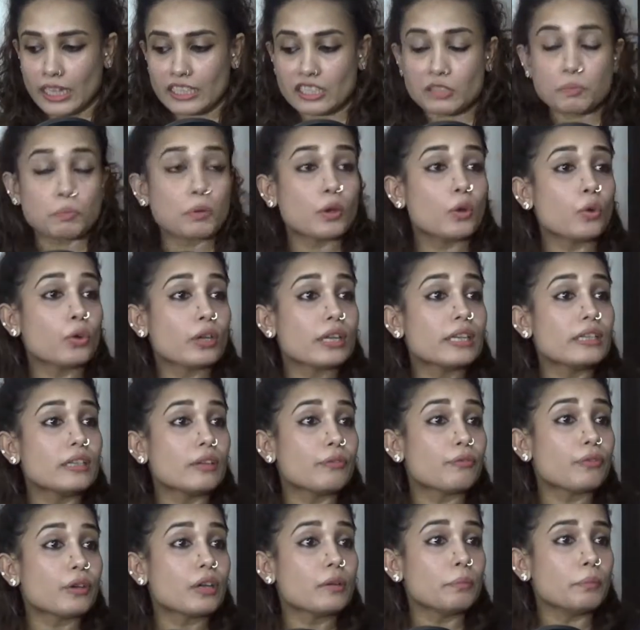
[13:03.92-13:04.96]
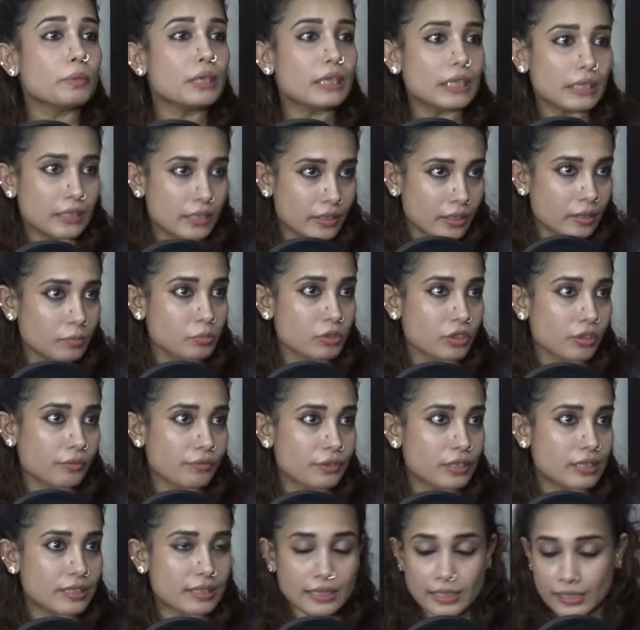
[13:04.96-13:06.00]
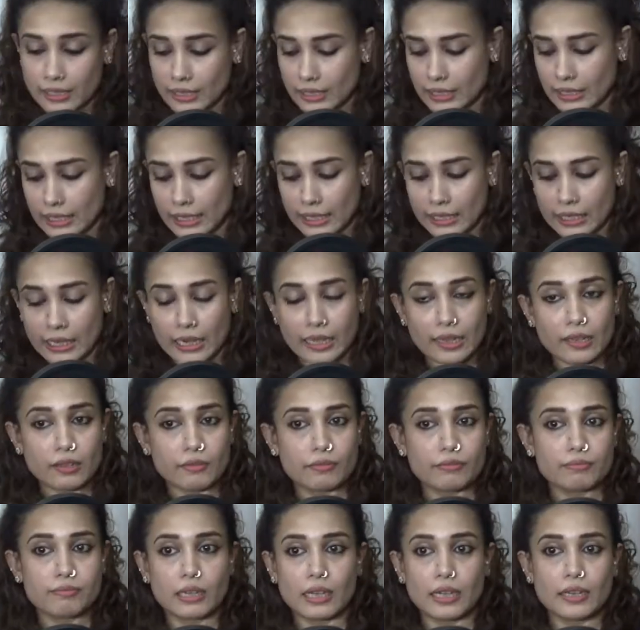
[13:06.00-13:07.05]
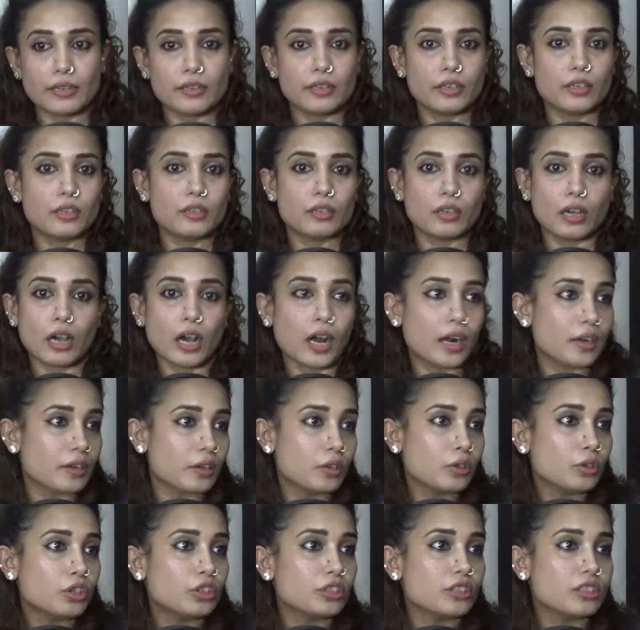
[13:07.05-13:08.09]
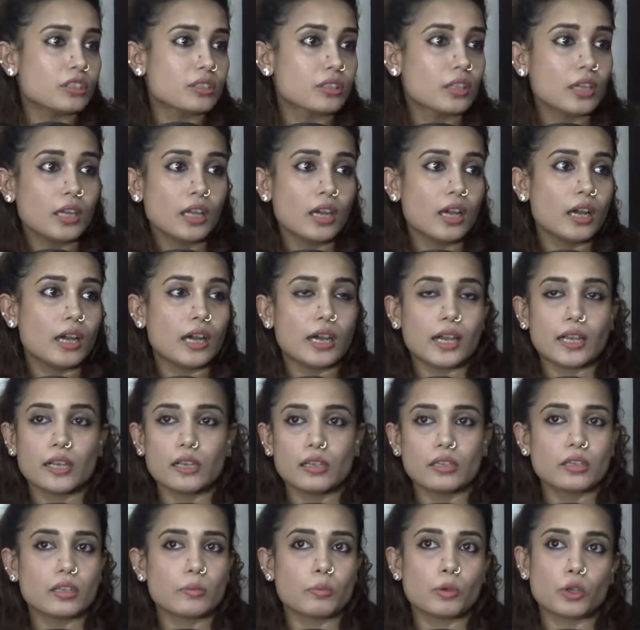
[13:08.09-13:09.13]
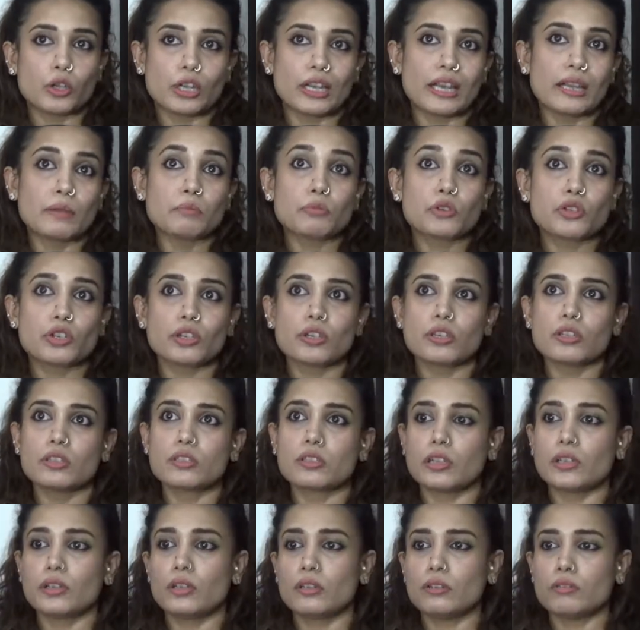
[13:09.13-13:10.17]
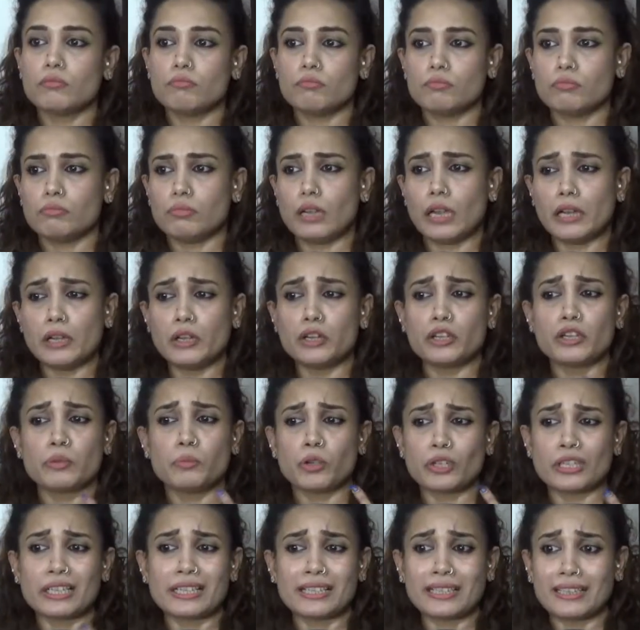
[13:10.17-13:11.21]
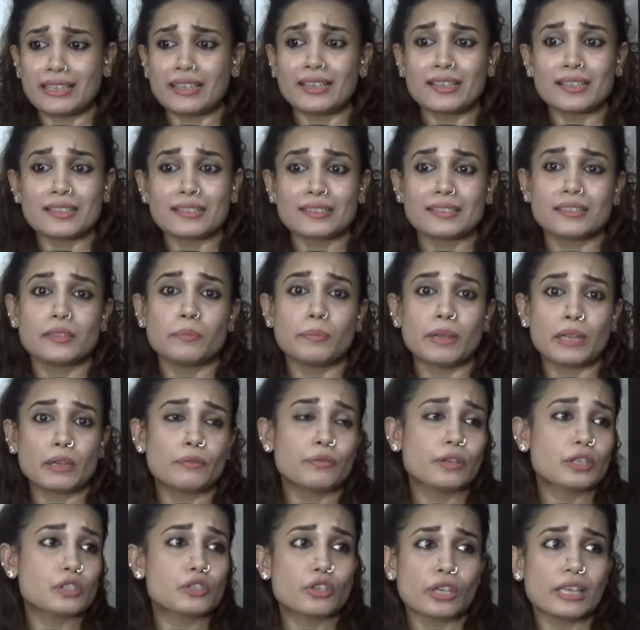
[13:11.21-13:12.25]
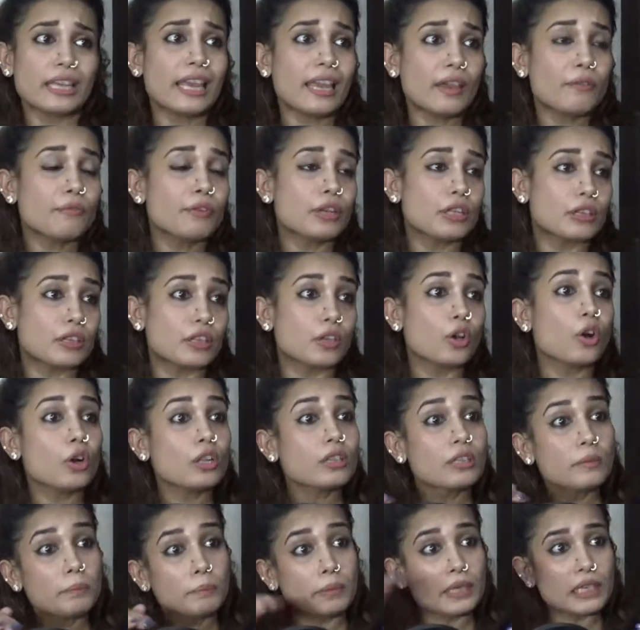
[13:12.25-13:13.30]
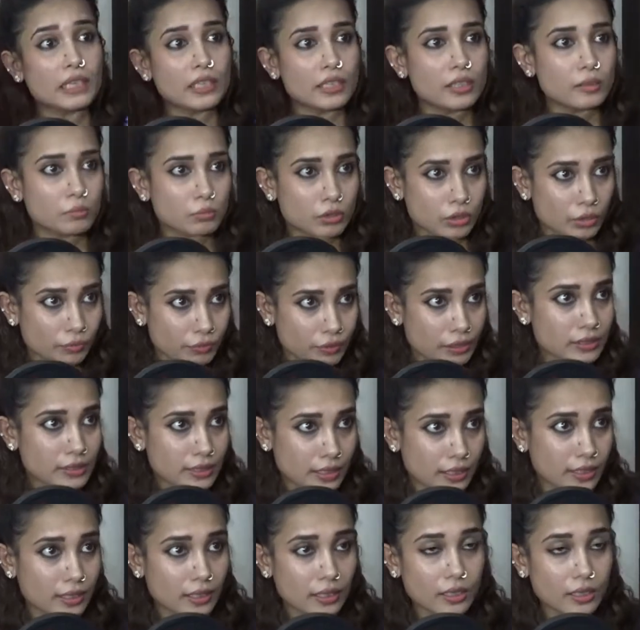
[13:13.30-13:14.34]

exploring different mediums of designing. Like I I did hard goods, I learned about lampshades, I, I learned about glass, the manufacturing, everything, all the mediums of design.